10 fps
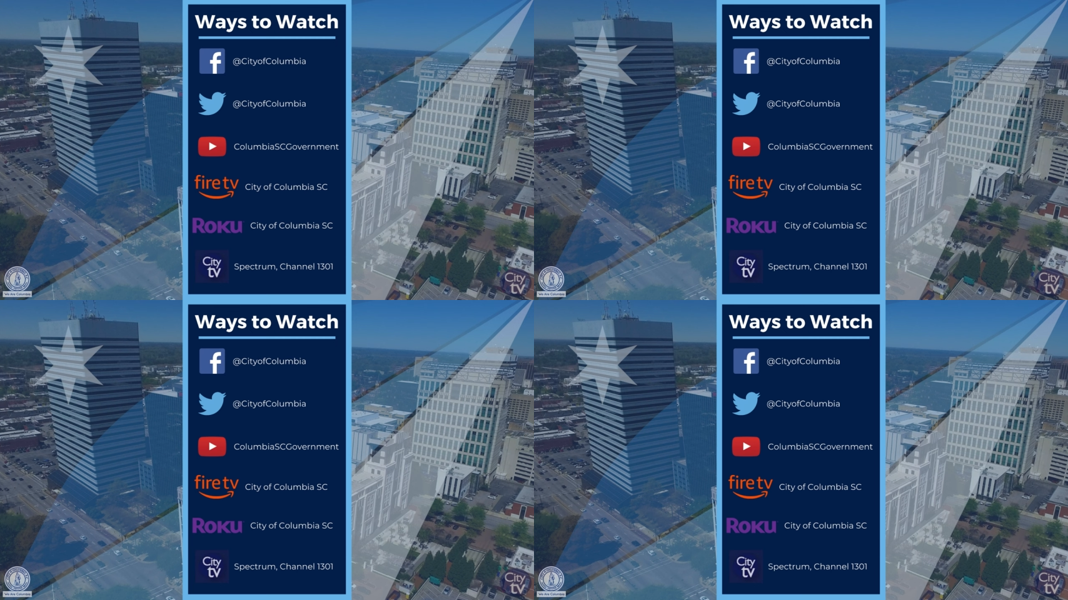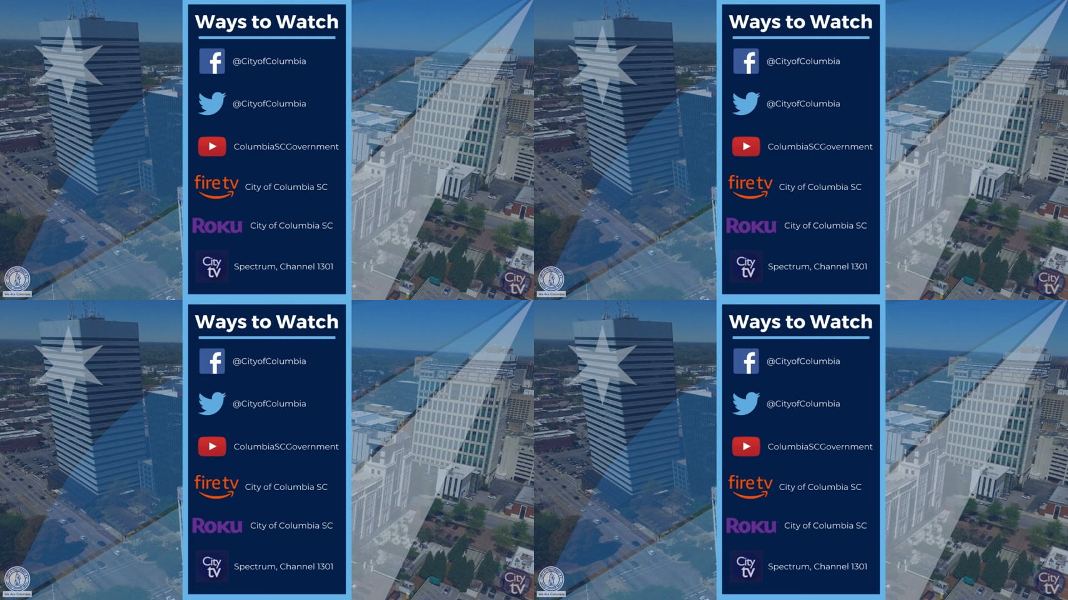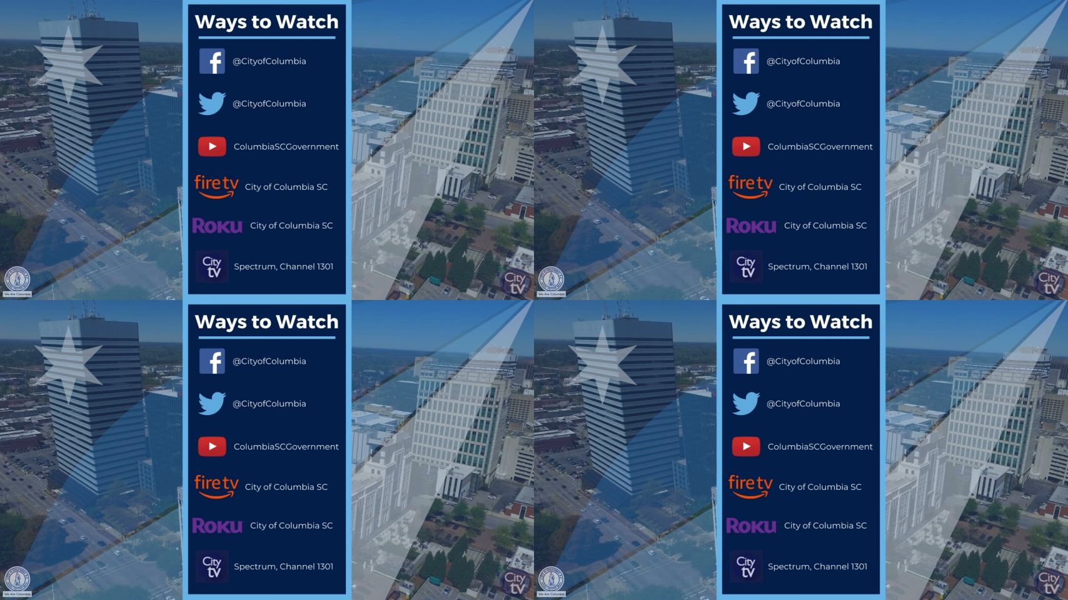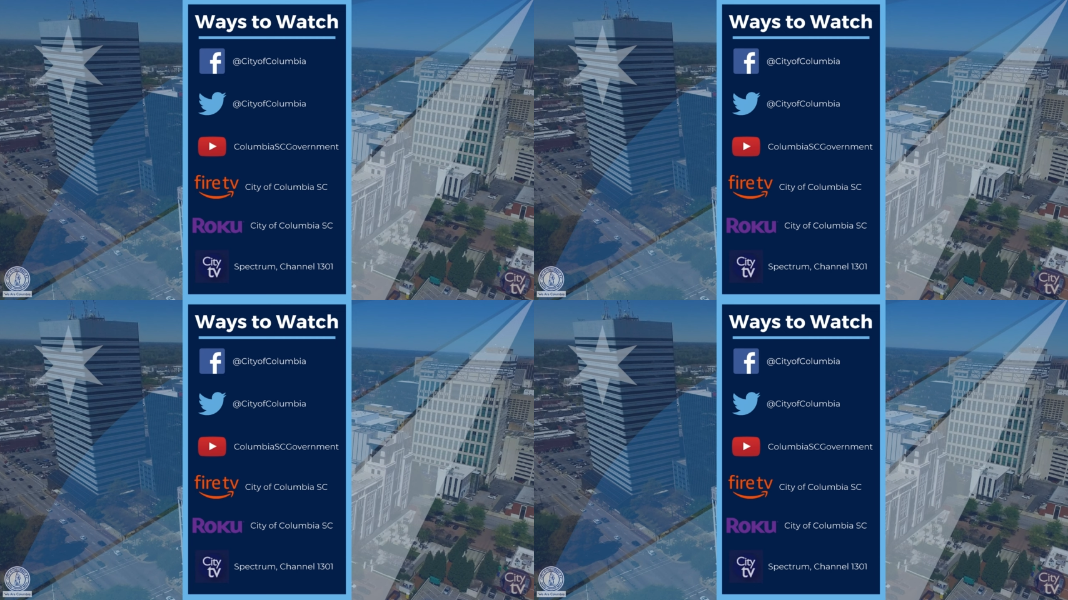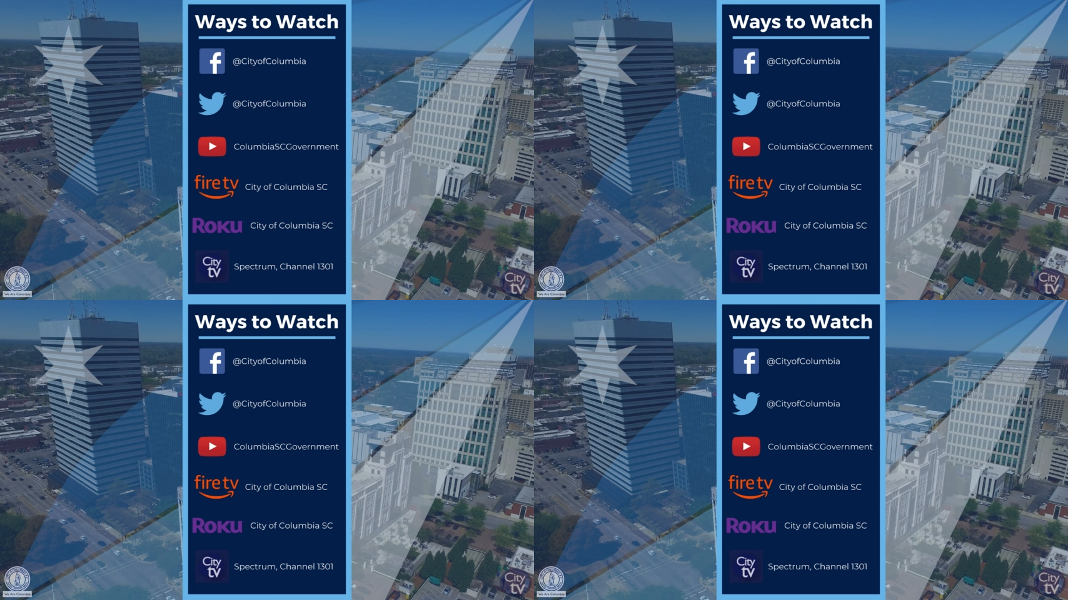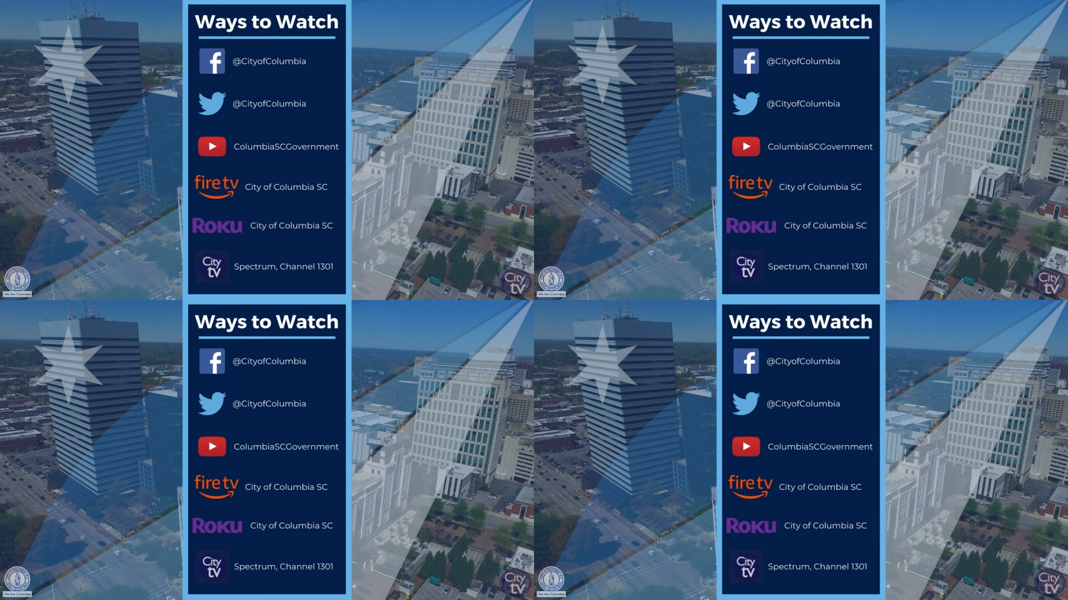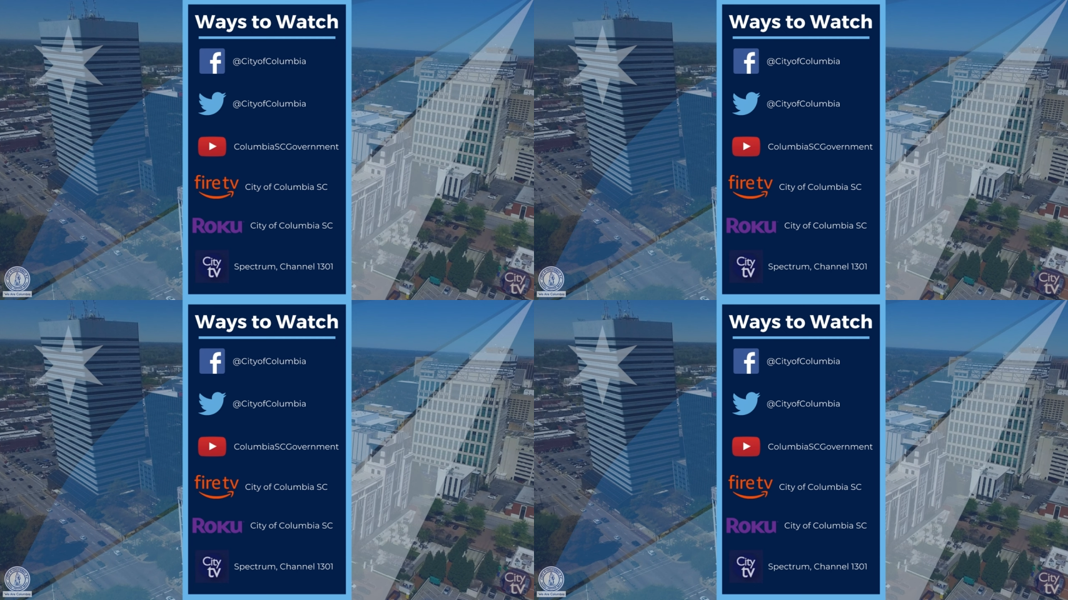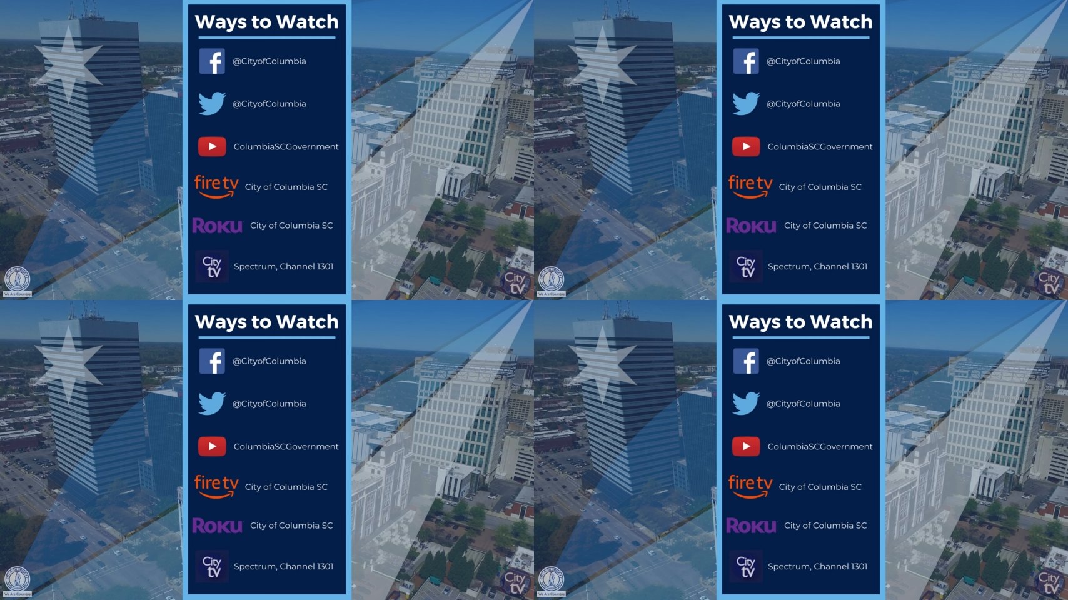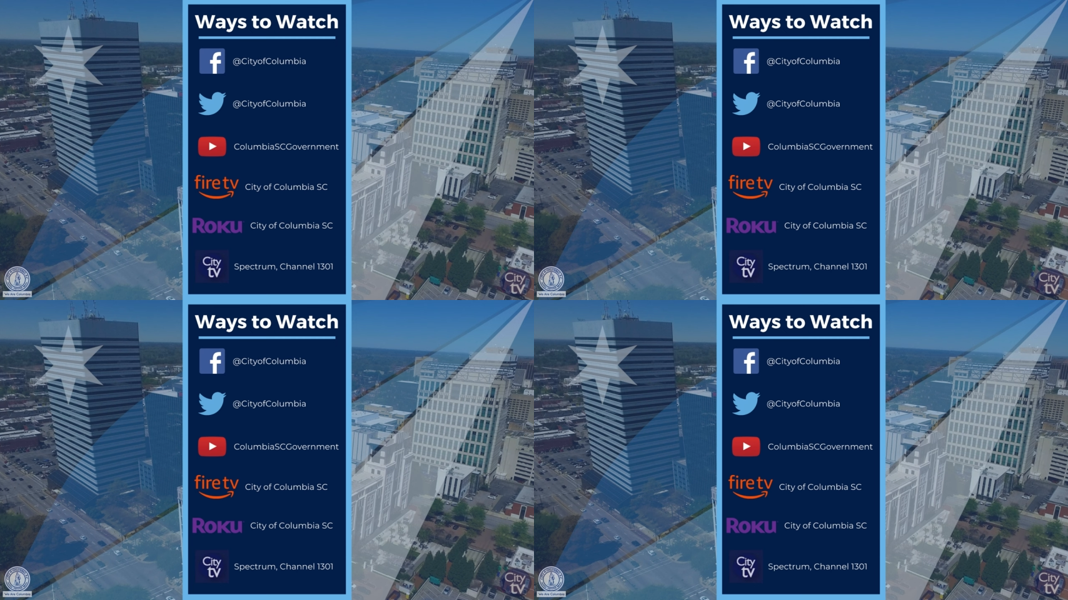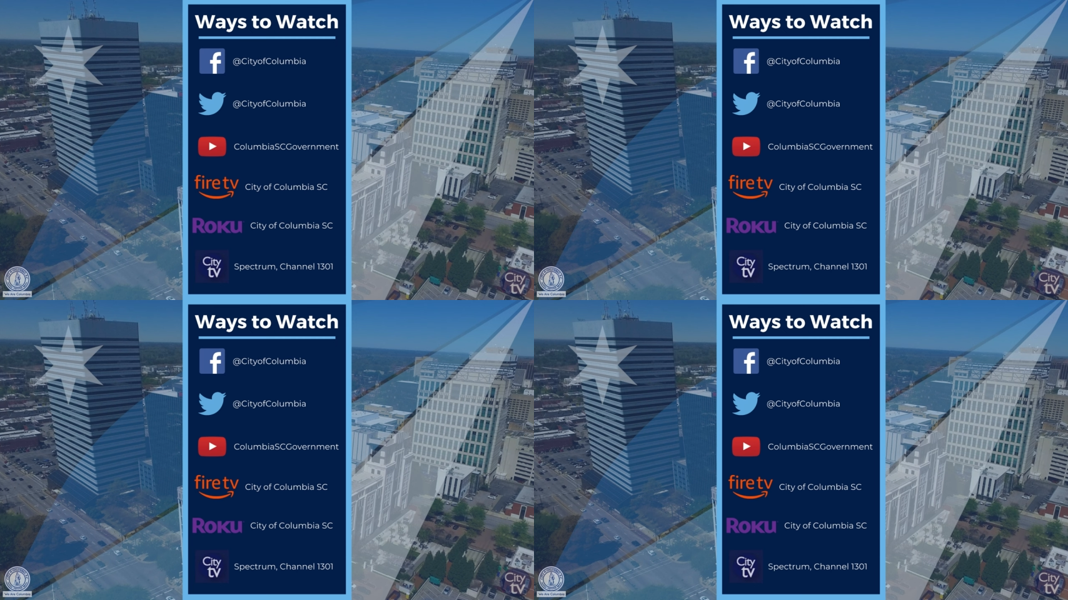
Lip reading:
[unreadable: no face in view]